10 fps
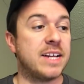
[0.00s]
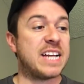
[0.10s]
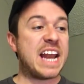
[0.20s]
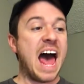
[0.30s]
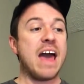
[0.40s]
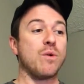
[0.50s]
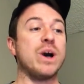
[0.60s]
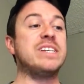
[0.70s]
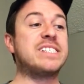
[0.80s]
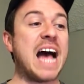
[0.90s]
Today,
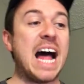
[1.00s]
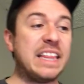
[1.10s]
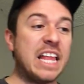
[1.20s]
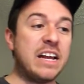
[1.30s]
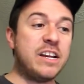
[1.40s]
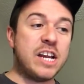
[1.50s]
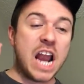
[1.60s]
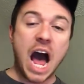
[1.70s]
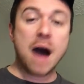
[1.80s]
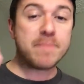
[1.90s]
we signed the
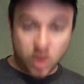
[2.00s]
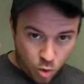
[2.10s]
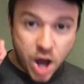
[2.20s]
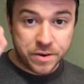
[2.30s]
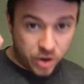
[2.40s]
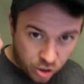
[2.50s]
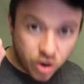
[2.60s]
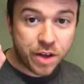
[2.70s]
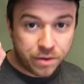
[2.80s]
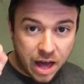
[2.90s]
#1
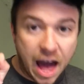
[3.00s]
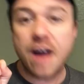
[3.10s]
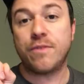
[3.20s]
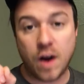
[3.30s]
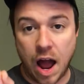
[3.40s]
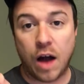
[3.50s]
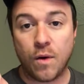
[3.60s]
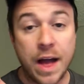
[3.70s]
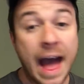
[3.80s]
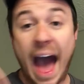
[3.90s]
recruit
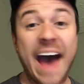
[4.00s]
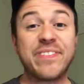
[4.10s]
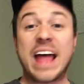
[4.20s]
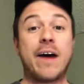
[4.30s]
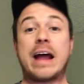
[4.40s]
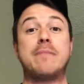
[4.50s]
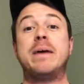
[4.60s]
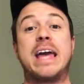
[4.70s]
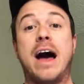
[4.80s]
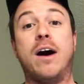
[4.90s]
overall. I thought I'd
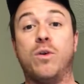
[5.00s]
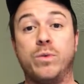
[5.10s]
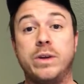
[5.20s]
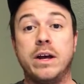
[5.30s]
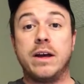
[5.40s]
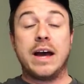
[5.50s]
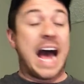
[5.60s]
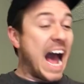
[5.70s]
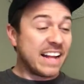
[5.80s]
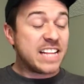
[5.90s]
be old.
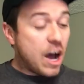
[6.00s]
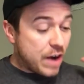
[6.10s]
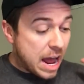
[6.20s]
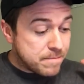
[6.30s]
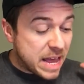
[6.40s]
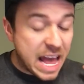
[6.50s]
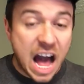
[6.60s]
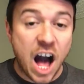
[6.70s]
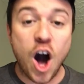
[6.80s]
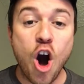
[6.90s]
I thought I'd be
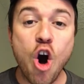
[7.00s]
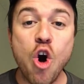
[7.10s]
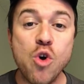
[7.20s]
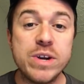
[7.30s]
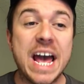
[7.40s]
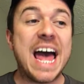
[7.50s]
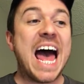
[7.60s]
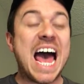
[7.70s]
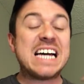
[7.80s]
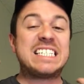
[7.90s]
old
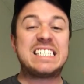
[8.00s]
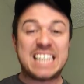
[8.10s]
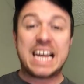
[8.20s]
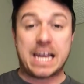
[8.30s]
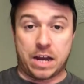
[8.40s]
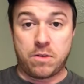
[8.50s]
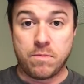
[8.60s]
as sin.